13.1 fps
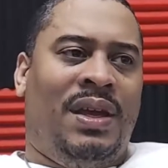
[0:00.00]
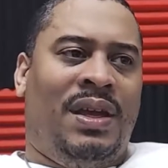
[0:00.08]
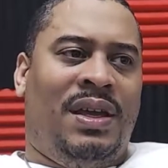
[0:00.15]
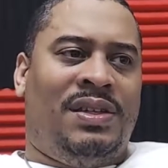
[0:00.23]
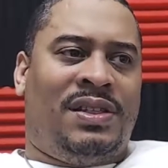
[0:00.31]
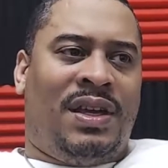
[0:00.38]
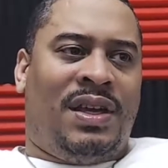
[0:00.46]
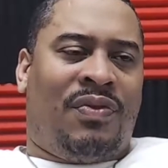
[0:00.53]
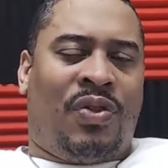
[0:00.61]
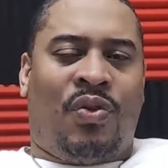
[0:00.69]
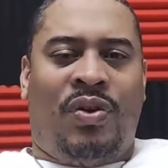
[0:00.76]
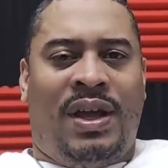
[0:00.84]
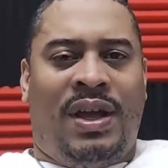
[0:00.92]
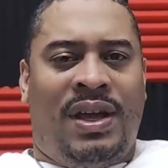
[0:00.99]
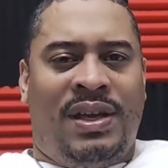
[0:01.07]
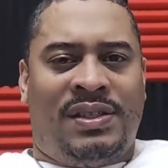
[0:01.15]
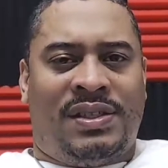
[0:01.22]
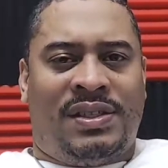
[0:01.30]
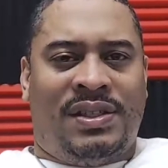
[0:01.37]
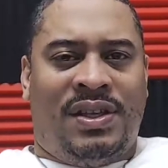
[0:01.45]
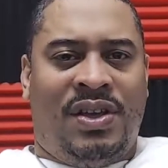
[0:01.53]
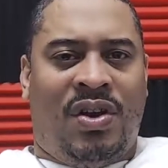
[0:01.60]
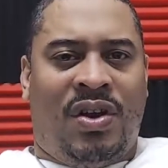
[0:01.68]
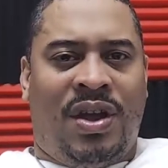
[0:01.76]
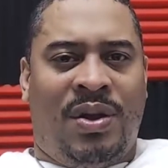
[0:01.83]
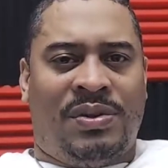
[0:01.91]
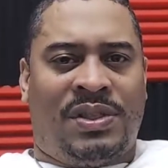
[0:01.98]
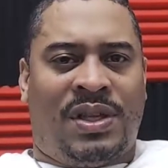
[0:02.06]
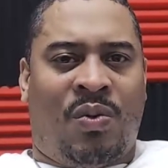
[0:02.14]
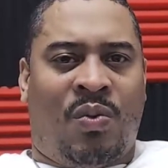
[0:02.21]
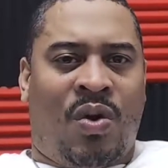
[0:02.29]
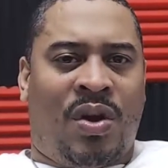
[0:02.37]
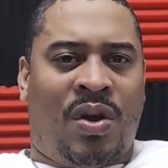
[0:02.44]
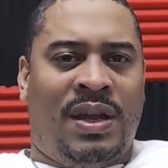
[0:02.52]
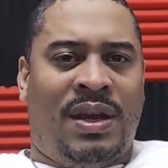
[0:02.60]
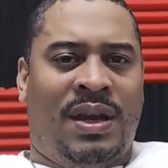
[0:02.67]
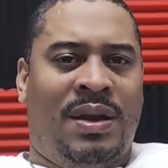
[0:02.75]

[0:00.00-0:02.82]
He said for 3 days, he was there working,